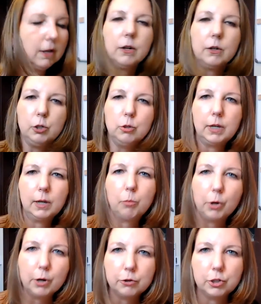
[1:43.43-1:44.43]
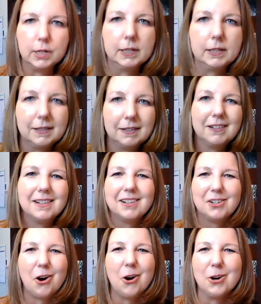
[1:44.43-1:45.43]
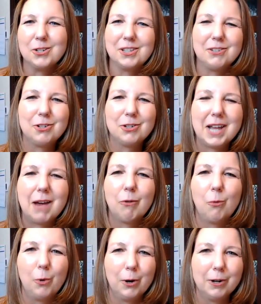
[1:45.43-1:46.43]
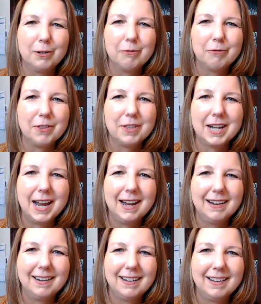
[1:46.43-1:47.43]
You can purchase cards that just have a word for the day.